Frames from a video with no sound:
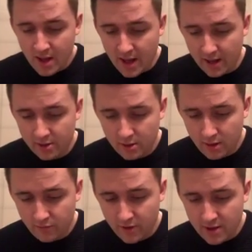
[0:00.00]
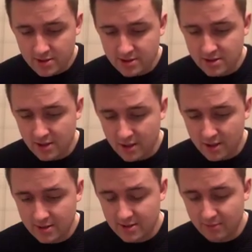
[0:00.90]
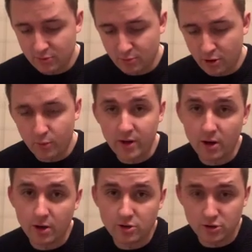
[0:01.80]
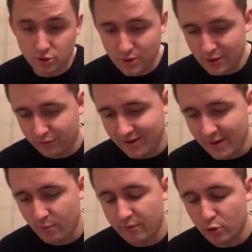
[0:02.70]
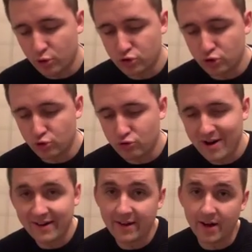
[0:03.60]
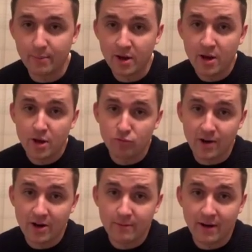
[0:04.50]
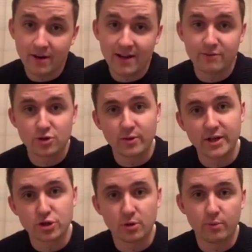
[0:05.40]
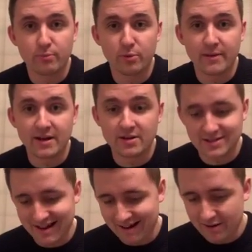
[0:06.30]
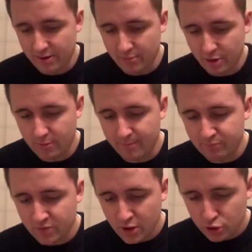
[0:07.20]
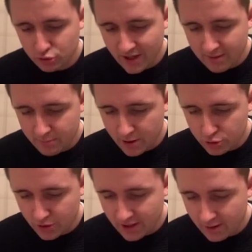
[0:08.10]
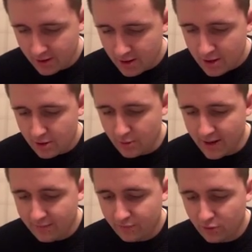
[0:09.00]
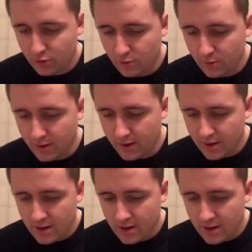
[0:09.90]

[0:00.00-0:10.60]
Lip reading: And in our first tip tomorrow, we go to the 12th term of a horse called Crank It Up, round about 11 to 8 shot with bookmakers at the moment. Trained by a trainer, you'll have to